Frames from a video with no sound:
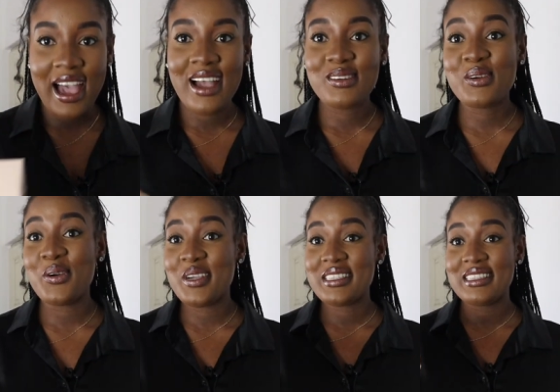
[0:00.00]
and
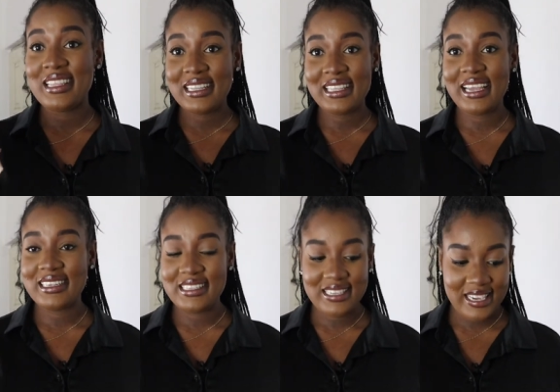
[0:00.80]

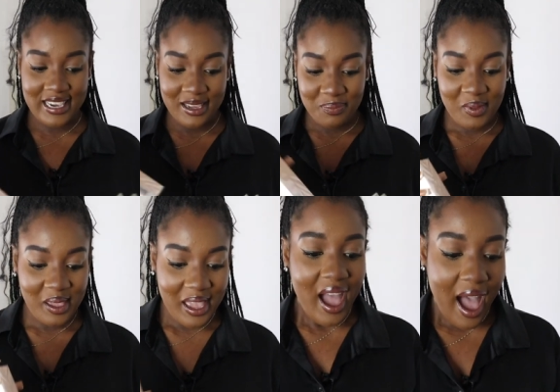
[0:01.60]
coincidentally, yeah,
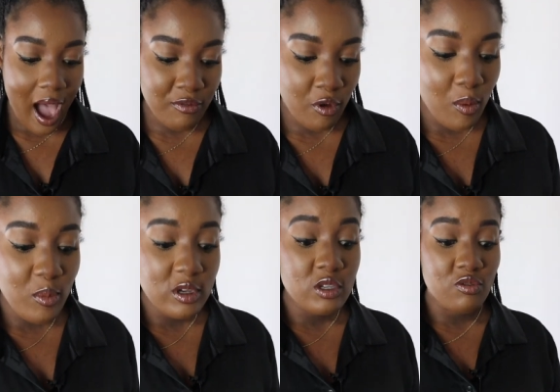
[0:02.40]
I've
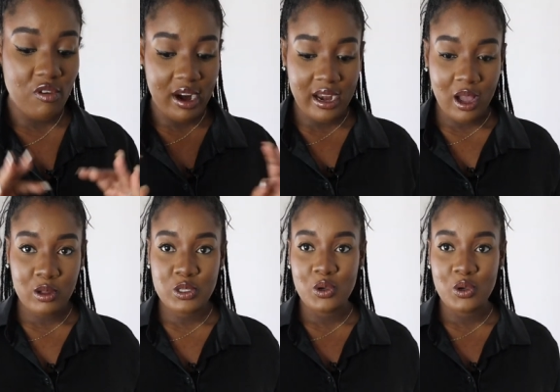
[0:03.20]
almost run out